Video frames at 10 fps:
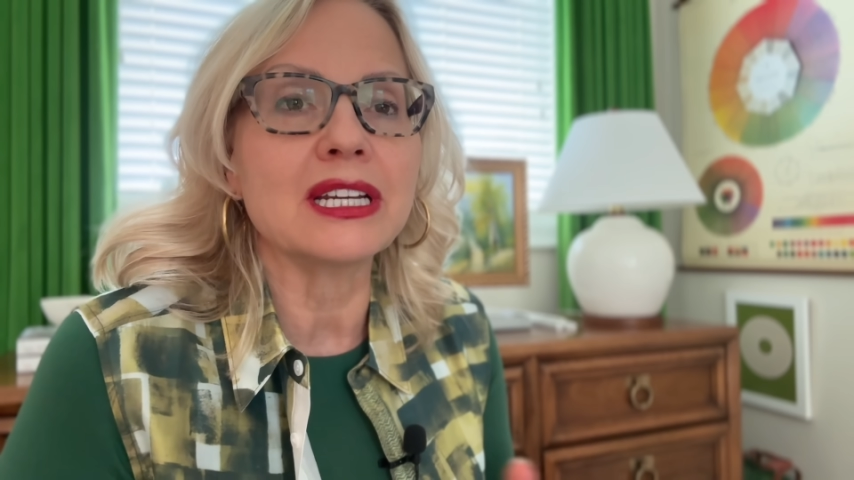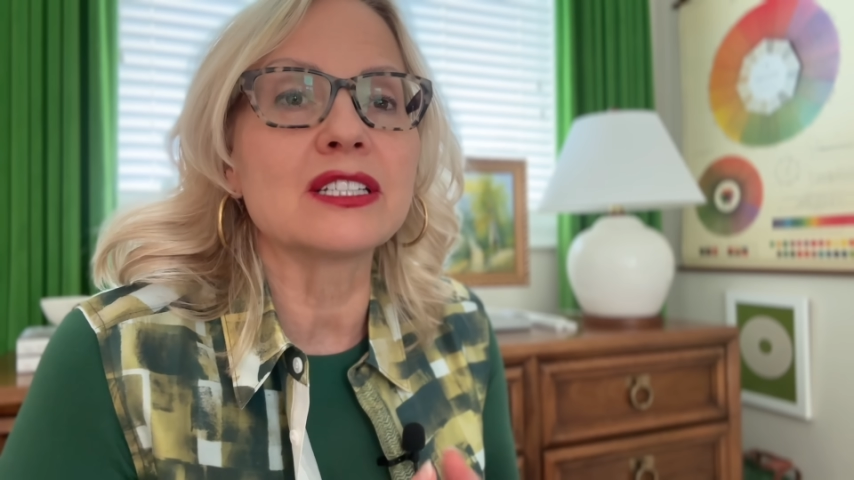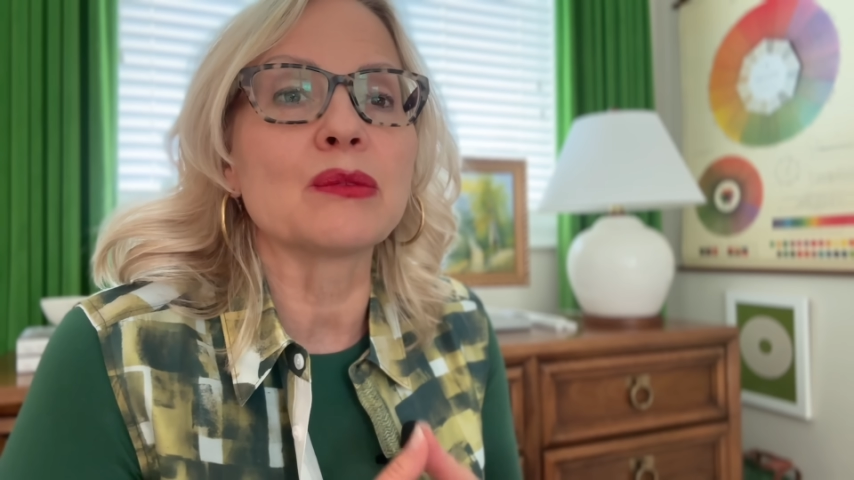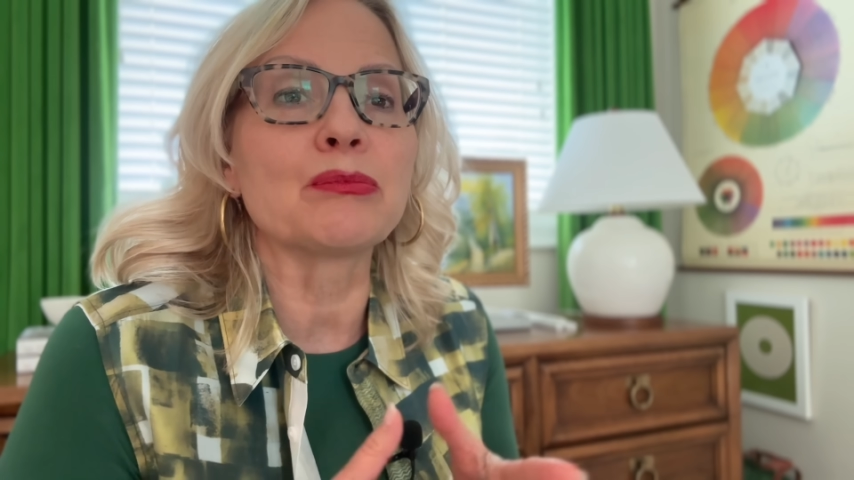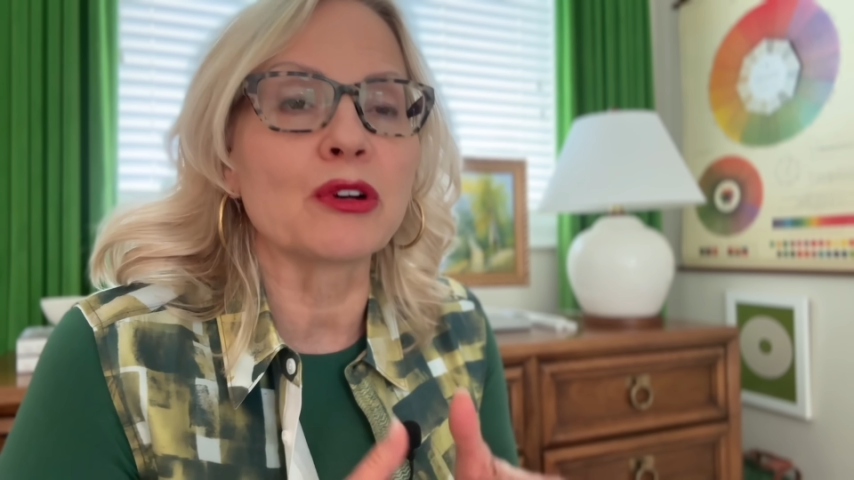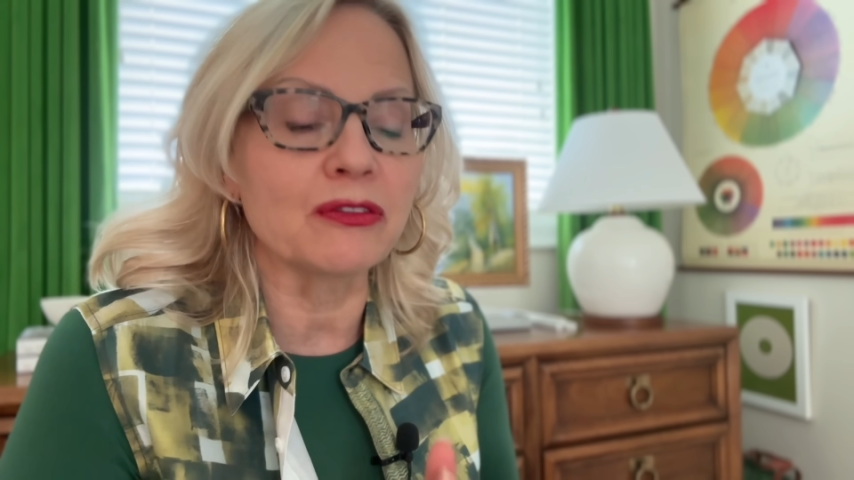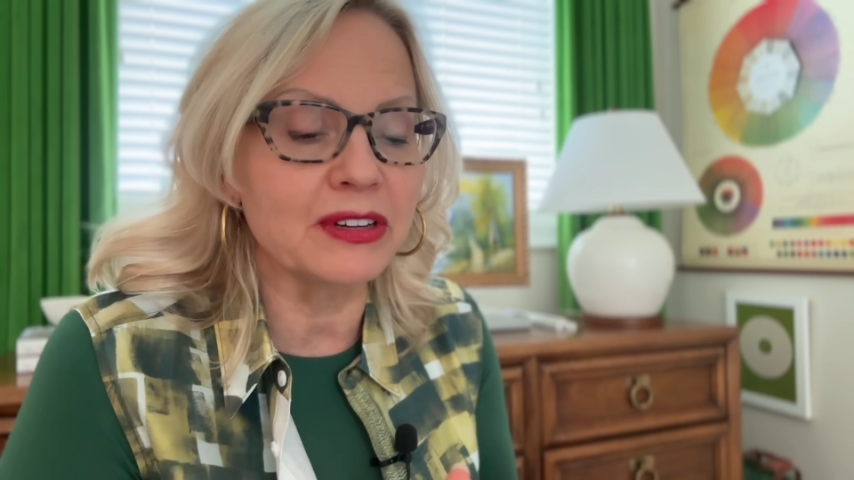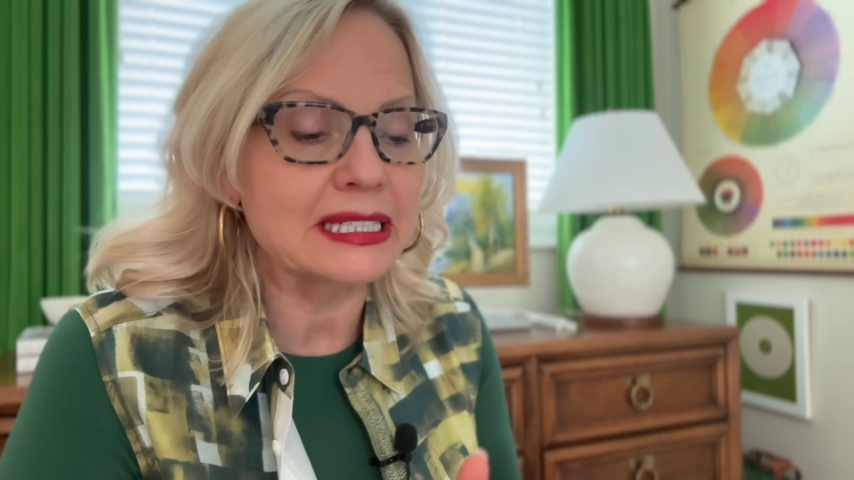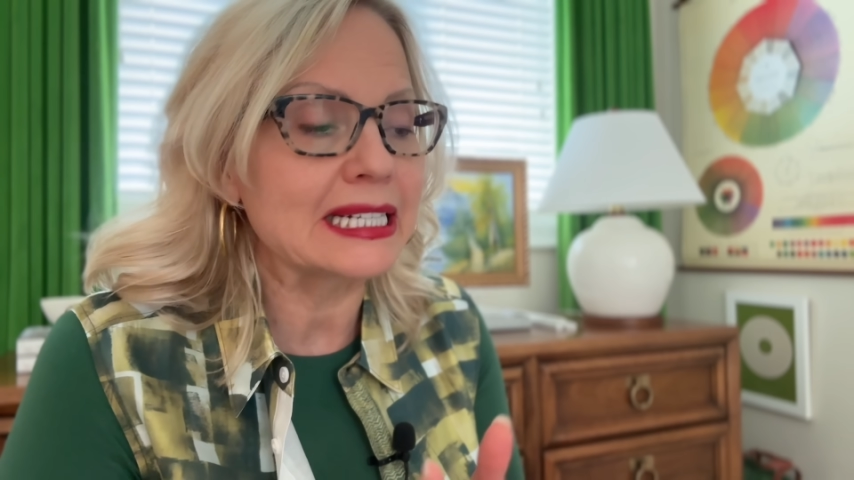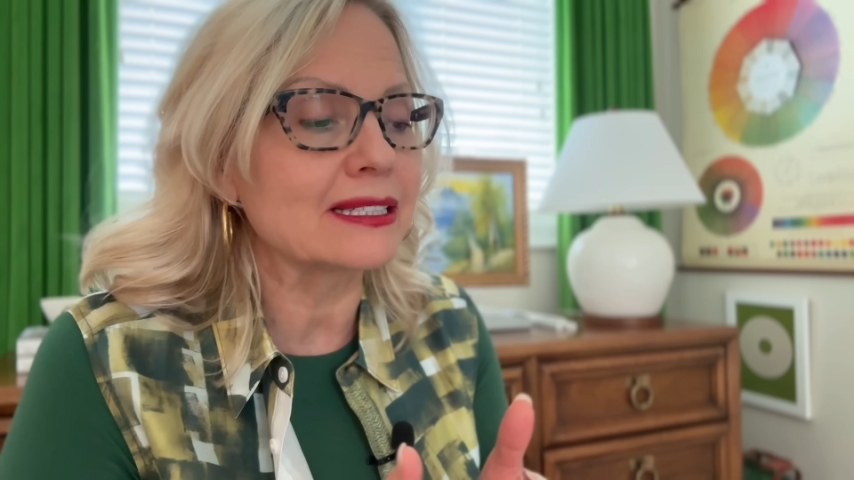is a
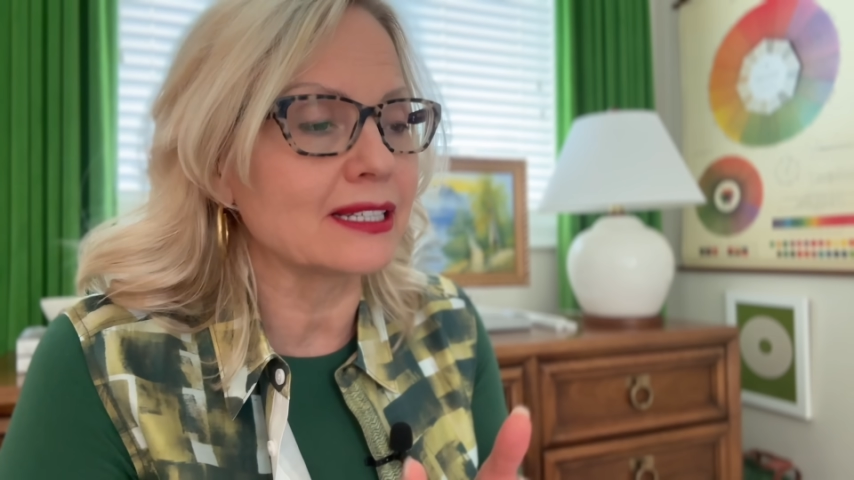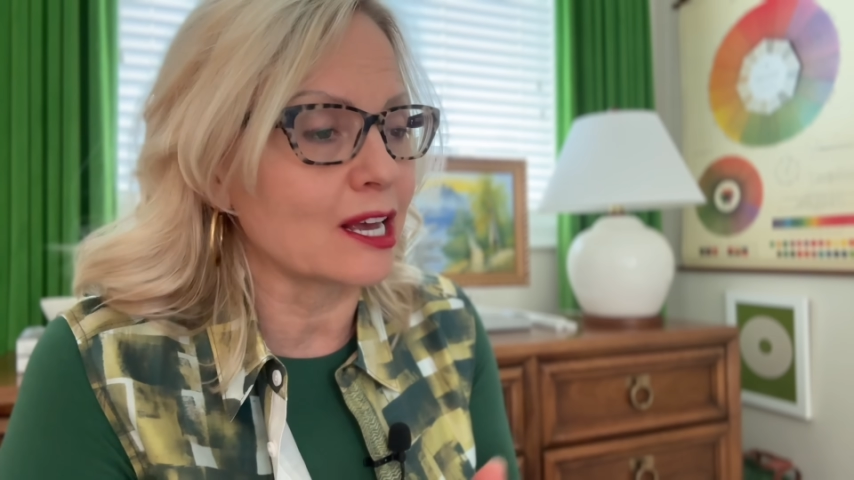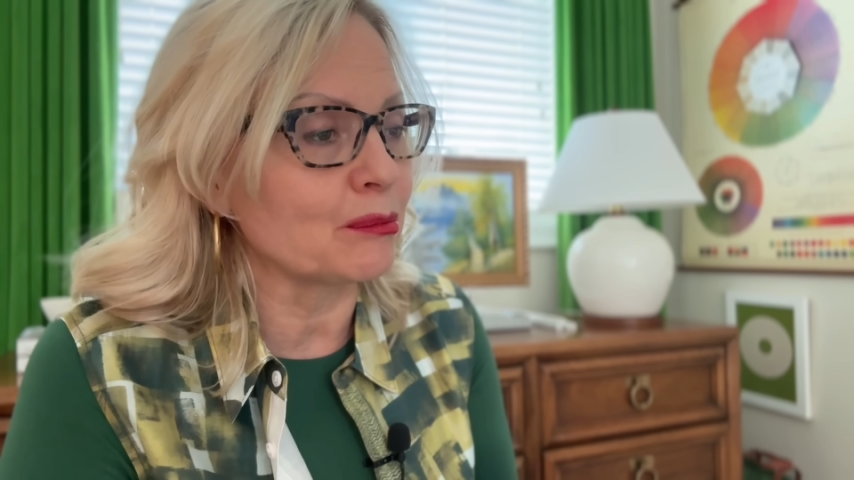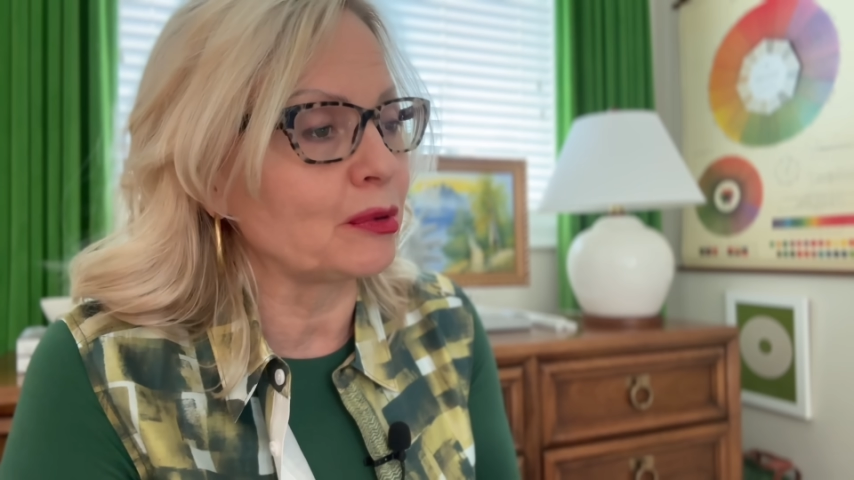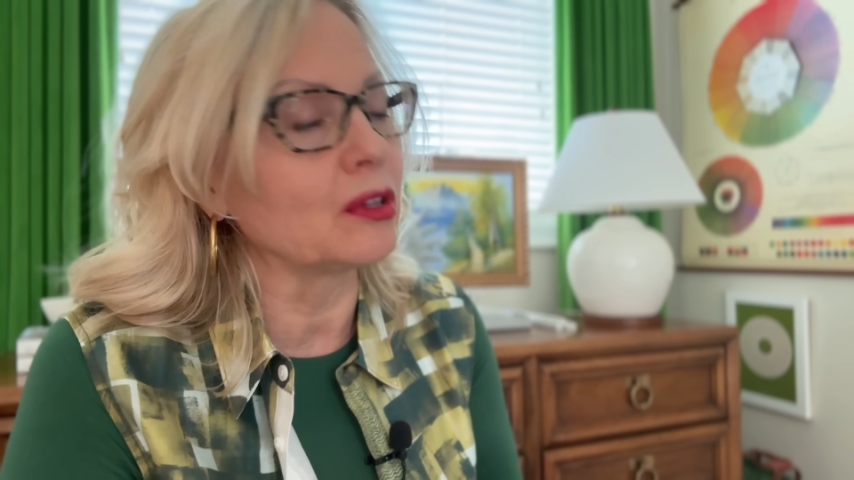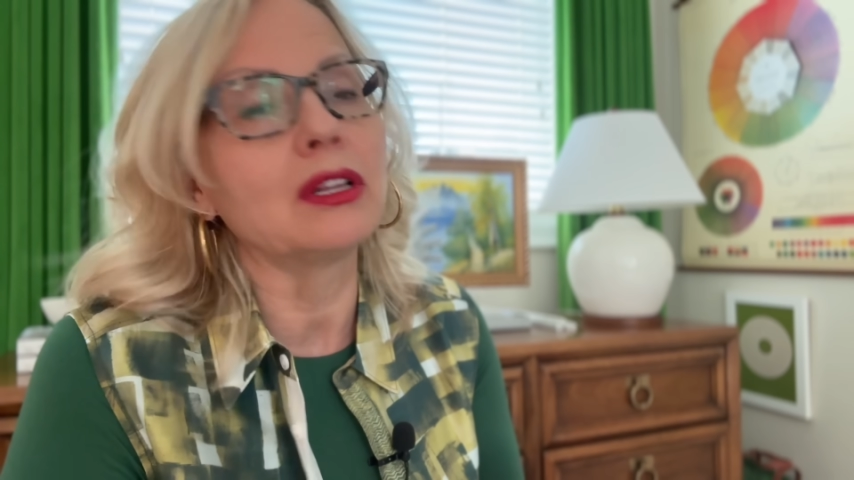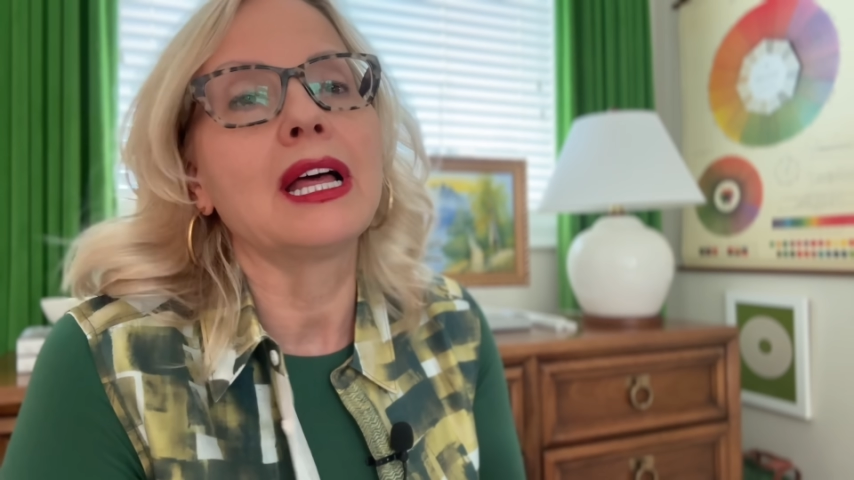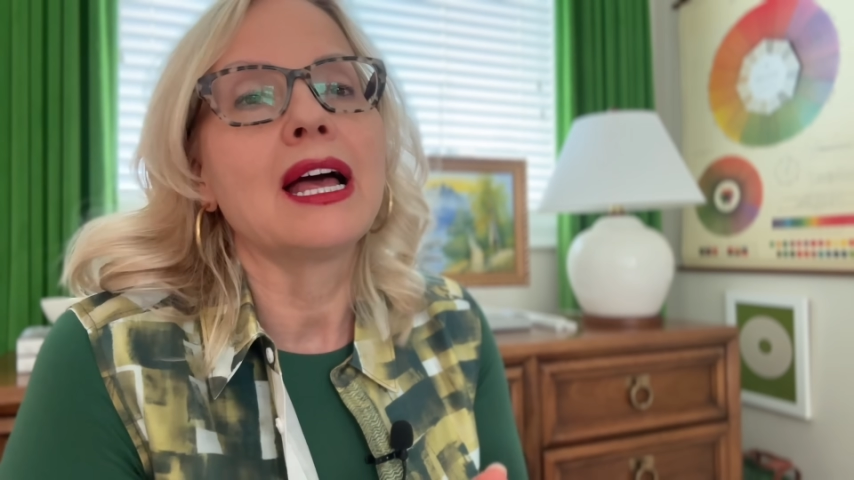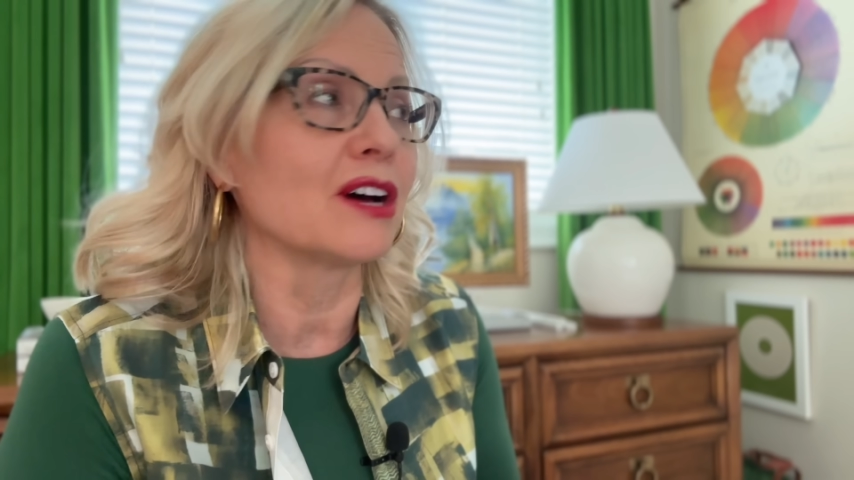perfect example